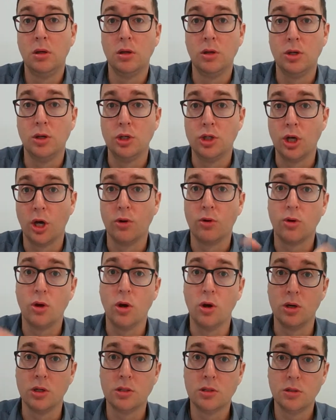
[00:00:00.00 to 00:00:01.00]
your total
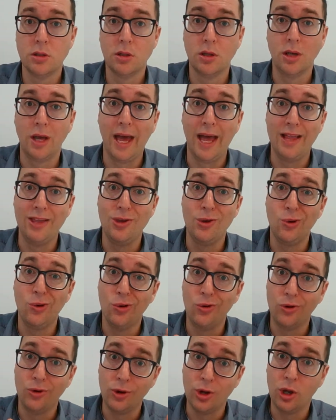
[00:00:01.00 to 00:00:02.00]
cost, and
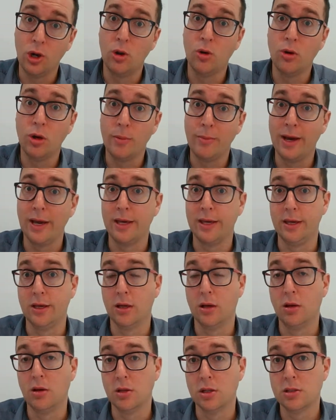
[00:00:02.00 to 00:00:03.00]
you're no longer making a
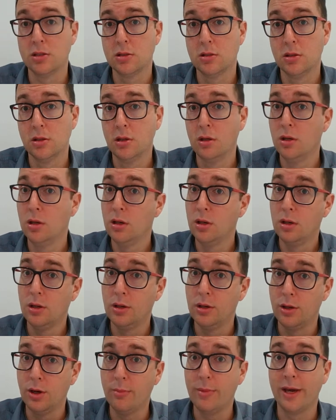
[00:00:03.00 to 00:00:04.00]
loss.
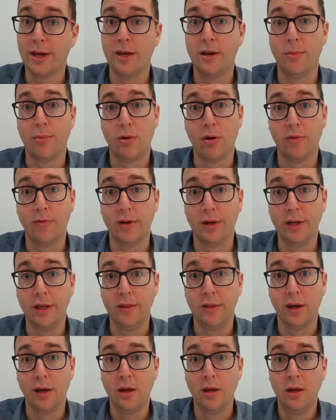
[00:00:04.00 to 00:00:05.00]
You're not making a profit
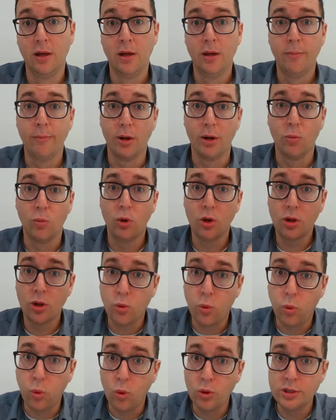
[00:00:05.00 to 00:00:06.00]
either, but at what
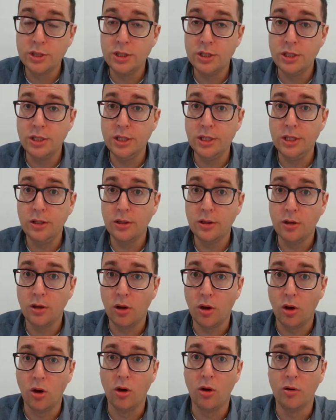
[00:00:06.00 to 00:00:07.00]
quantity
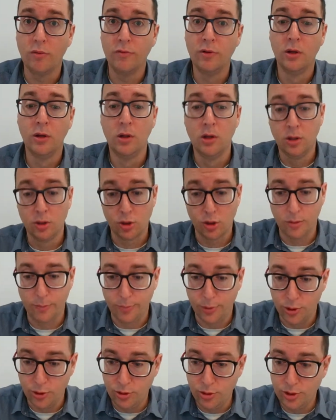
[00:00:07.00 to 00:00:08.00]
of
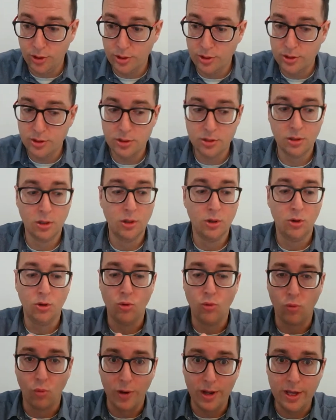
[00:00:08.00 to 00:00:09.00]
computers,
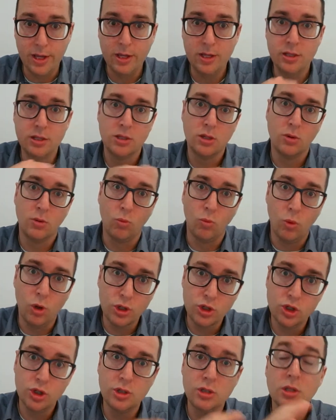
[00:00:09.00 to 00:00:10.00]
rings,
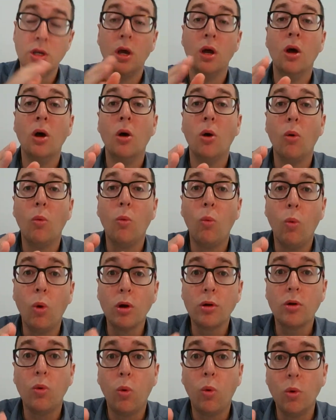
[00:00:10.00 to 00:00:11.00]
watches,
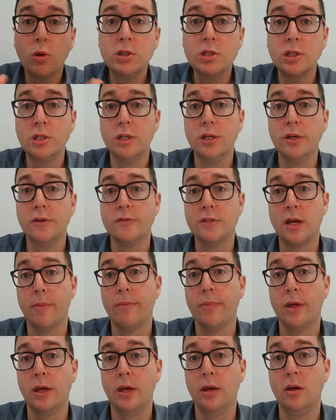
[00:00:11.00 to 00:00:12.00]
what quantity of
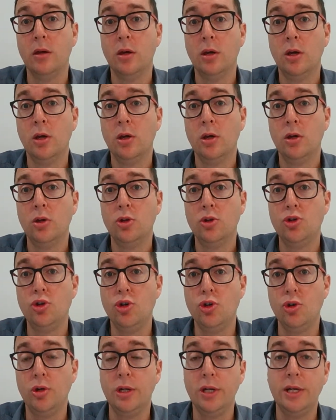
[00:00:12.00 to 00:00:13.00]
something do
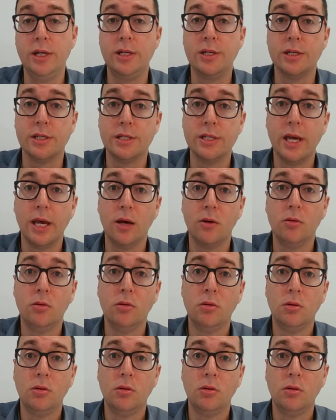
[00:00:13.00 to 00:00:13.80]
you need to sell